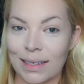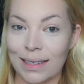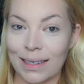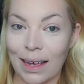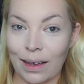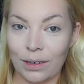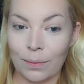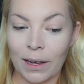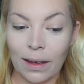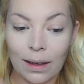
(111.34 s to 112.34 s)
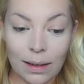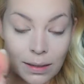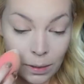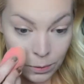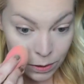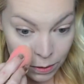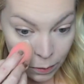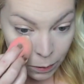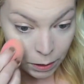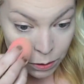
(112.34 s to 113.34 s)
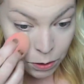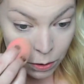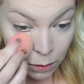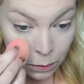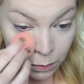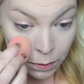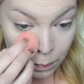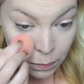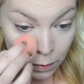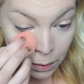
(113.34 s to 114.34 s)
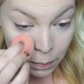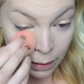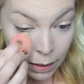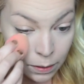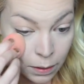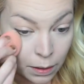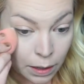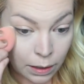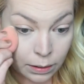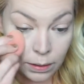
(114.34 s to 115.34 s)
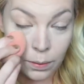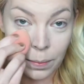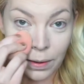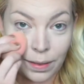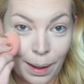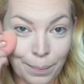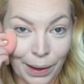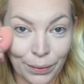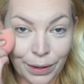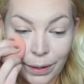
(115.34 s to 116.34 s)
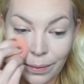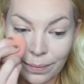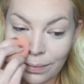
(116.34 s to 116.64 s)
To set under my eyes, I'm just going to use the Beauty Blender and a little bit of that powder.